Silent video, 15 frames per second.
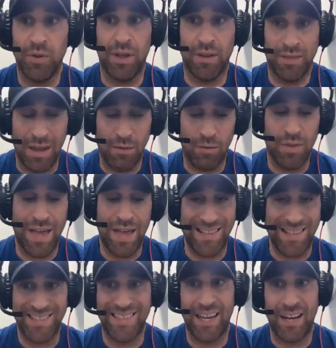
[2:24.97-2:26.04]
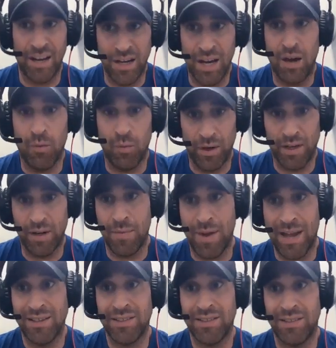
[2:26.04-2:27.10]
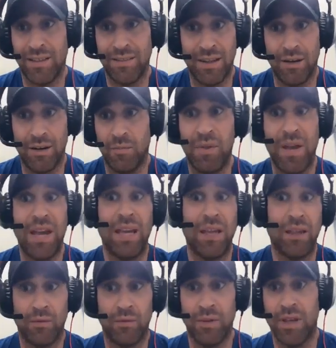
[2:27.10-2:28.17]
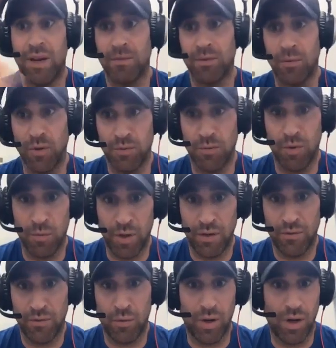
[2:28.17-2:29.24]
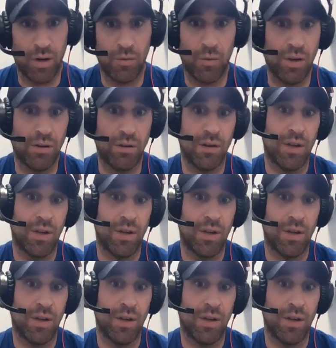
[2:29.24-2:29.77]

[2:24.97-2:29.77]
that they were that set on not wearing a mask that they're paying 3 times more money for one-on-one